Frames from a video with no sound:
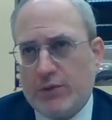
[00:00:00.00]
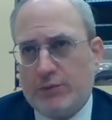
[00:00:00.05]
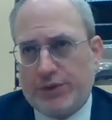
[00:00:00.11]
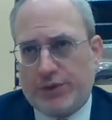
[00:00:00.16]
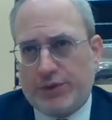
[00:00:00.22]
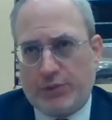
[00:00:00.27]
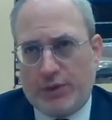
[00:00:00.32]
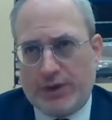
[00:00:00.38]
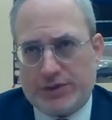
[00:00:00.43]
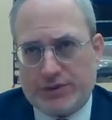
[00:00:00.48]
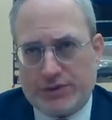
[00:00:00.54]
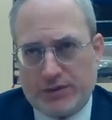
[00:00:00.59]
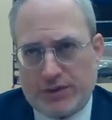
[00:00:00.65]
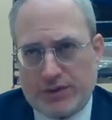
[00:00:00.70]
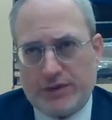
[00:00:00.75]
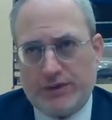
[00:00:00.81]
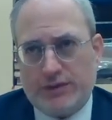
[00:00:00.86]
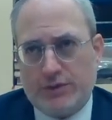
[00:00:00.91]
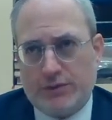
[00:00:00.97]
with which you
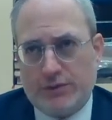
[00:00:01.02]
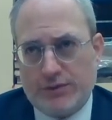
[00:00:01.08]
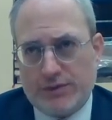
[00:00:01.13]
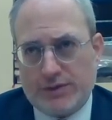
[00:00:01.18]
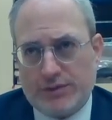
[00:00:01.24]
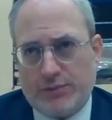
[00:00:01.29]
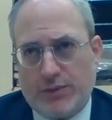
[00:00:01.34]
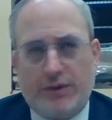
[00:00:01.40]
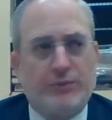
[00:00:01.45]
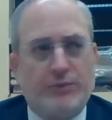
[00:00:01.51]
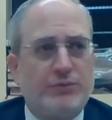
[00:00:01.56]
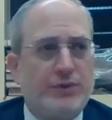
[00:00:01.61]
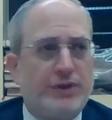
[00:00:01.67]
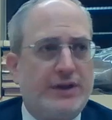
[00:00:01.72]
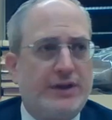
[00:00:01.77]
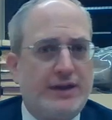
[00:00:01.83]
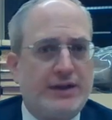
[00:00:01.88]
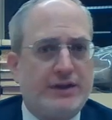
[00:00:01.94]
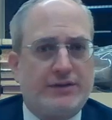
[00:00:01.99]
can use when
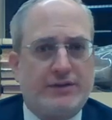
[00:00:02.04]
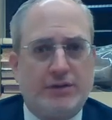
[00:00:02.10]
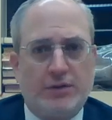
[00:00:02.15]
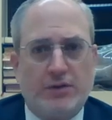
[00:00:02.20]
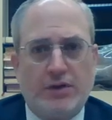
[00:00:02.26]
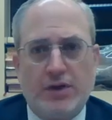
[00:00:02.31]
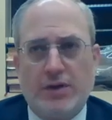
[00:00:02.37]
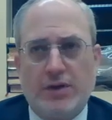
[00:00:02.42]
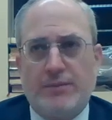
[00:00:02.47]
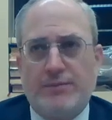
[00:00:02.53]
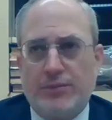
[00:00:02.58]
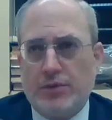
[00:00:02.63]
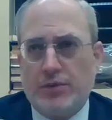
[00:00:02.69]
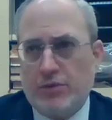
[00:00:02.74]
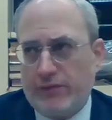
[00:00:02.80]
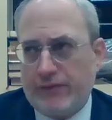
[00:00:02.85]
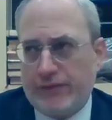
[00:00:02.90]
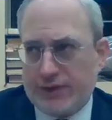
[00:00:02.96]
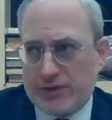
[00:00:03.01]
we needed to
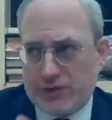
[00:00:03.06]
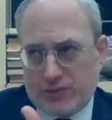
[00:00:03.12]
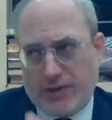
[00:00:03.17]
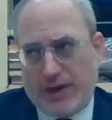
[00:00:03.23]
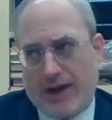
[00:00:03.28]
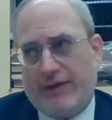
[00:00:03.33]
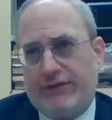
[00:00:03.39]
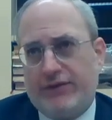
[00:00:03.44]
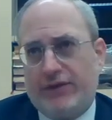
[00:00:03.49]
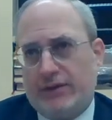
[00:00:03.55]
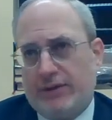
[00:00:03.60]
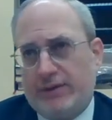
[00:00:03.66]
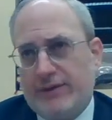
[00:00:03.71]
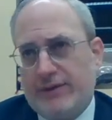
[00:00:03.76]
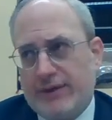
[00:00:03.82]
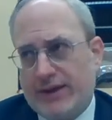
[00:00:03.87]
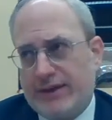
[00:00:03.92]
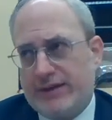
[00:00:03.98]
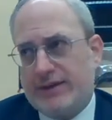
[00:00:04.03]
move and
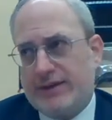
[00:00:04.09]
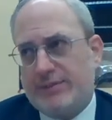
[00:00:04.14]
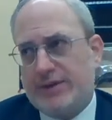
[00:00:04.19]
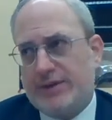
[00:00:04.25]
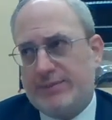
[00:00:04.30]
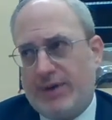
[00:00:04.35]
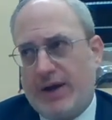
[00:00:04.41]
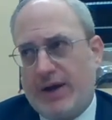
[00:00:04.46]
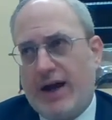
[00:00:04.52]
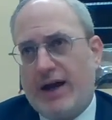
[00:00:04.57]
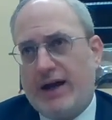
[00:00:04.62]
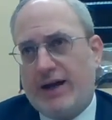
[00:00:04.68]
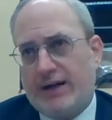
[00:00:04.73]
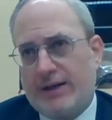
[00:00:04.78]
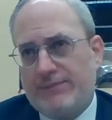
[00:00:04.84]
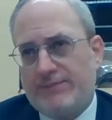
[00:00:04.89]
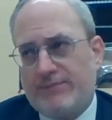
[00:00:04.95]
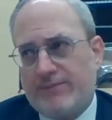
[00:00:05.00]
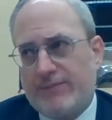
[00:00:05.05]
travel in the
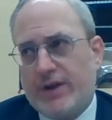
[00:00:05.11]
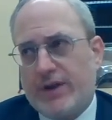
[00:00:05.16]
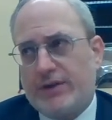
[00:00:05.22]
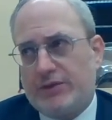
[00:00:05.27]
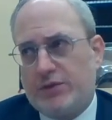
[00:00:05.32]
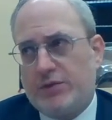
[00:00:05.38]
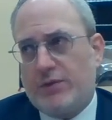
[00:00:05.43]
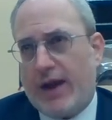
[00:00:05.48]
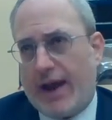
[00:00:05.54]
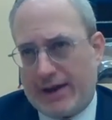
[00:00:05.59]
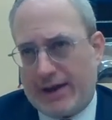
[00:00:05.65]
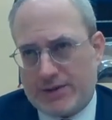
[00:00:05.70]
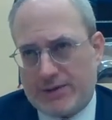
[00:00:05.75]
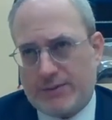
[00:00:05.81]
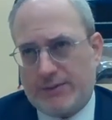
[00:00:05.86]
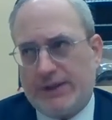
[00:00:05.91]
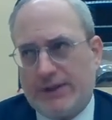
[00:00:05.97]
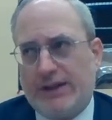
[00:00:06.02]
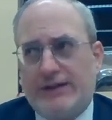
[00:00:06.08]
midbar to
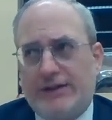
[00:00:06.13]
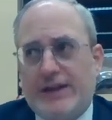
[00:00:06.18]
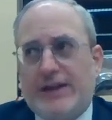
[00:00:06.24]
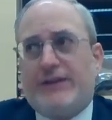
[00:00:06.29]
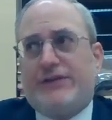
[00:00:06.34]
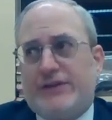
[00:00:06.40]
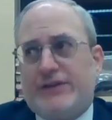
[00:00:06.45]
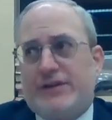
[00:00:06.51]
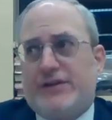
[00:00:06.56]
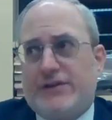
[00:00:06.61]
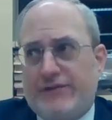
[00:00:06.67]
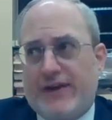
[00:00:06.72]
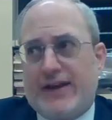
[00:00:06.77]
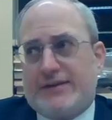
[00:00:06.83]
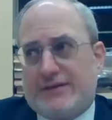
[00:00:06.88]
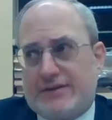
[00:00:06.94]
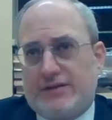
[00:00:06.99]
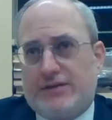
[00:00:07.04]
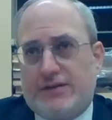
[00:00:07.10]
actually lift the
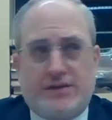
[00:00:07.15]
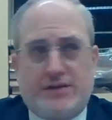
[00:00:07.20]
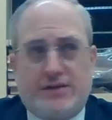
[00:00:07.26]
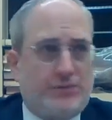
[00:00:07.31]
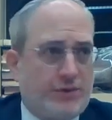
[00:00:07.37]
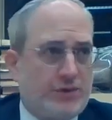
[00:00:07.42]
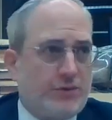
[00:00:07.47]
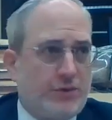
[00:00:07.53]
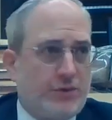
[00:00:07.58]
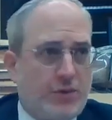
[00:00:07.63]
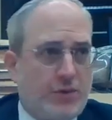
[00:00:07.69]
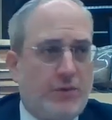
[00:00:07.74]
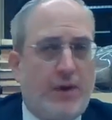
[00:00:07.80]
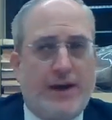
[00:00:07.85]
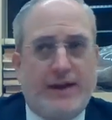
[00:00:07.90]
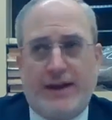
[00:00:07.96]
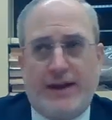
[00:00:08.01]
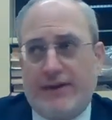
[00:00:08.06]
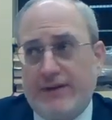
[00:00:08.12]
vessels, which were
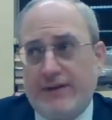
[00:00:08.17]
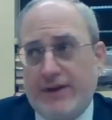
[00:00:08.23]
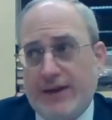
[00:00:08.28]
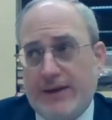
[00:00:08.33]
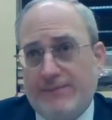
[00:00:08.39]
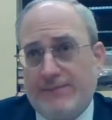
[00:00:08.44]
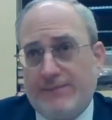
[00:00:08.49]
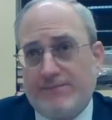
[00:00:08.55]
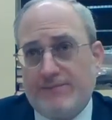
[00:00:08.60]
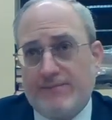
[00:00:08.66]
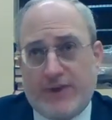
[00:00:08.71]
quite heavy.